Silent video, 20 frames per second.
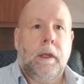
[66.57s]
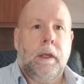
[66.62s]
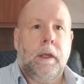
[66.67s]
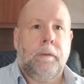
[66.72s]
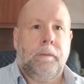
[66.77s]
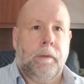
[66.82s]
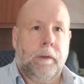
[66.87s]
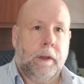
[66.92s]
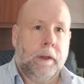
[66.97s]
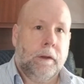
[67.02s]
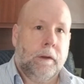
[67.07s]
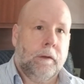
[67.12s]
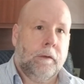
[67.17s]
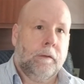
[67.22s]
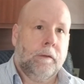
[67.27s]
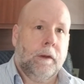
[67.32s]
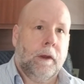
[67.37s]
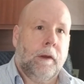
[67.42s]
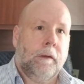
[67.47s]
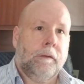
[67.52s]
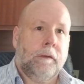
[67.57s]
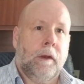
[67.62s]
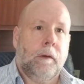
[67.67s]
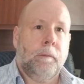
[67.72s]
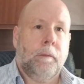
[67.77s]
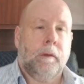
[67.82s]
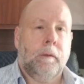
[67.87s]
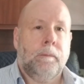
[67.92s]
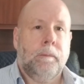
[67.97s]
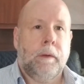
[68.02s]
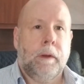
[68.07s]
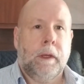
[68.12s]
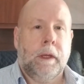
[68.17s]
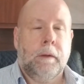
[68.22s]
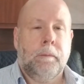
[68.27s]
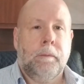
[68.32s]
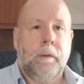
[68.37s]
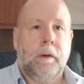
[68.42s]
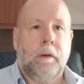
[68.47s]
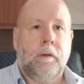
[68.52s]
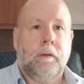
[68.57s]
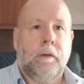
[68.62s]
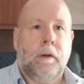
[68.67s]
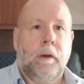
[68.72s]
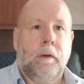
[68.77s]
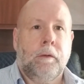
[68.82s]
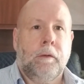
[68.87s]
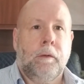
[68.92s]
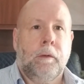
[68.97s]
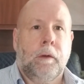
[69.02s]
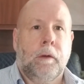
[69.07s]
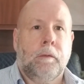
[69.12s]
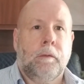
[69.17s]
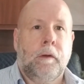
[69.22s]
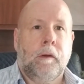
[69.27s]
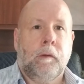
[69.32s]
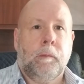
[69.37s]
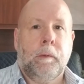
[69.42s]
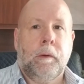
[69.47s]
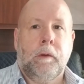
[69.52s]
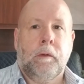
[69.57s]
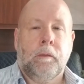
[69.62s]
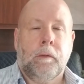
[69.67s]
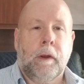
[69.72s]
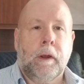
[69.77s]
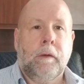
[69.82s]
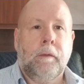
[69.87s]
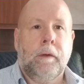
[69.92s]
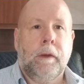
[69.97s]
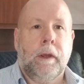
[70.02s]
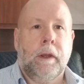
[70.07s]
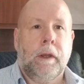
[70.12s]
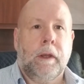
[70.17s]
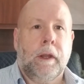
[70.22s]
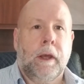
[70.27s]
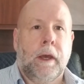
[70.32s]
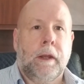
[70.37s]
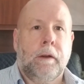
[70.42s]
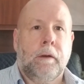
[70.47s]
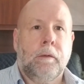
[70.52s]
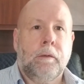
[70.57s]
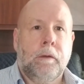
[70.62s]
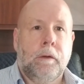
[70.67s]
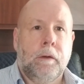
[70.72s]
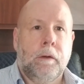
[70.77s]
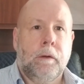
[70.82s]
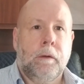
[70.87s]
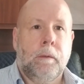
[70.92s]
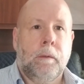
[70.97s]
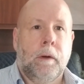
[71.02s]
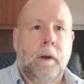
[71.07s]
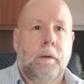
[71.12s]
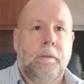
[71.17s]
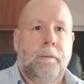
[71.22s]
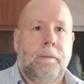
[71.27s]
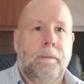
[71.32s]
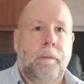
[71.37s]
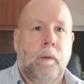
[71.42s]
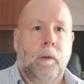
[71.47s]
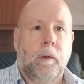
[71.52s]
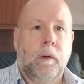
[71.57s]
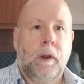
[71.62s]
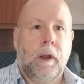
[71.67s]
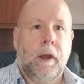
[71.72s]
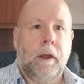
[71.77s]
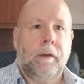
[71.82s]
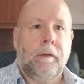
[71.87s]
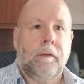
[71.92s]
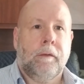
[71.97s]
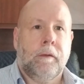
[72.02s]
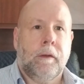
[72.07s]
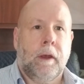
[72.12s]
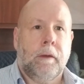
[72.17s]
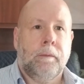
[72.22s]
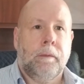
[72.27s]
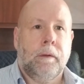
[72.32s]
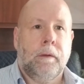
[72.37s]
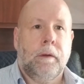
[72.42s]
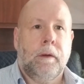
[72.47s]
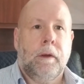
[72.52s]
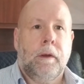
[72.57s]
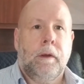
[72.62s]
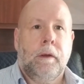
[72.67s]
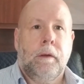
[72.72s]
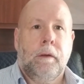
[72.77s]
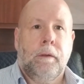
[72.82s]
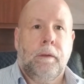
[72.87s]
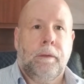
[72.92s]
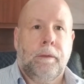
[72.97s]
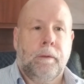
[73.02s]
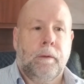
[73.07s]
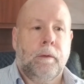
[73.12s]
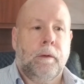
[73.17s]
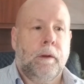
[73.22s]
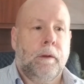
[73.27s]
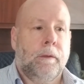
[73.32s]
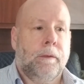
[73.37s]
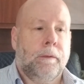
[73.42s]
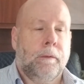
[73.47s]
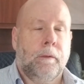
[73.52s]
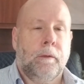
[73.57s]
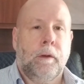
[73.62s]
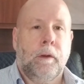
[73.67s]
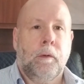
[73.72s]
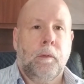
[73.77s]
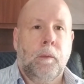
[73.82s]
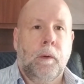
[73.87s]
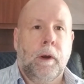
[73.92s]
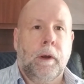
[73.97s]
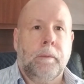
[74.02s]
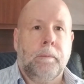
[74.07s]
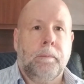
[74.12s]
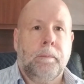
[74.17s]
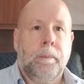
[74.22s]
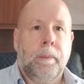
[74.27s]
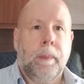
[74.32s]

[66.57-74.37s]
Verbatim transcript: If you'd like to discuss that with me, give me a shout. You can reach me directly at nine oh two, four nine seven, three oh three one.